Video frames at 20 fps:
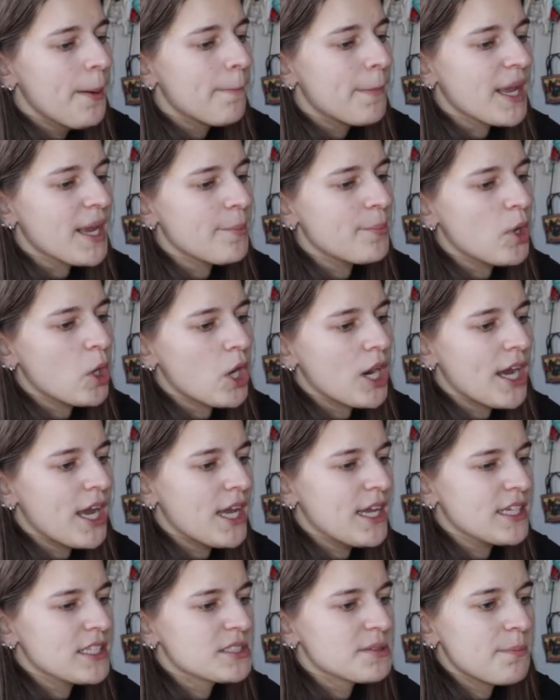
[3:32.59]
big
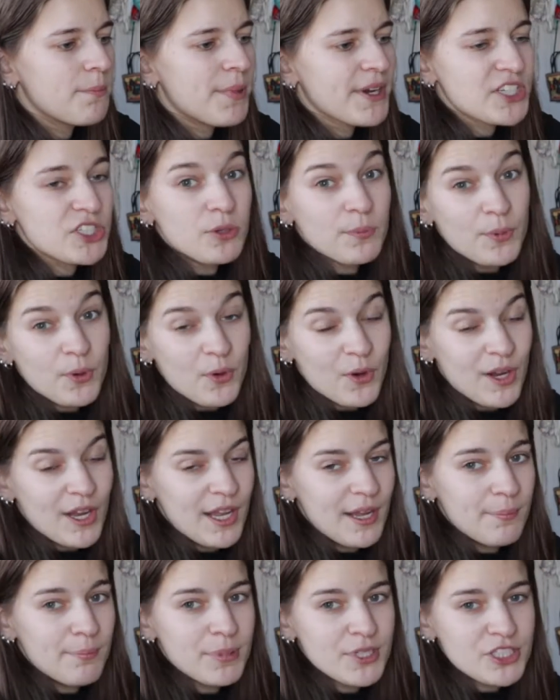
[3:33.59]
boys. Bushel
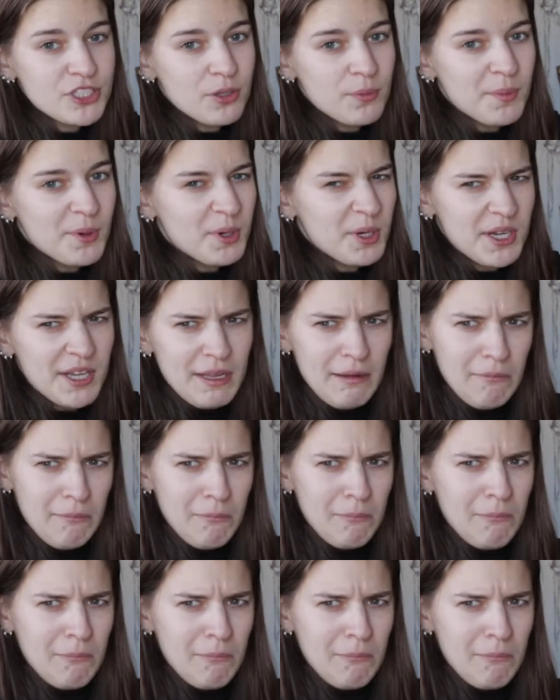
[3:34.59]
boy, bushel boy.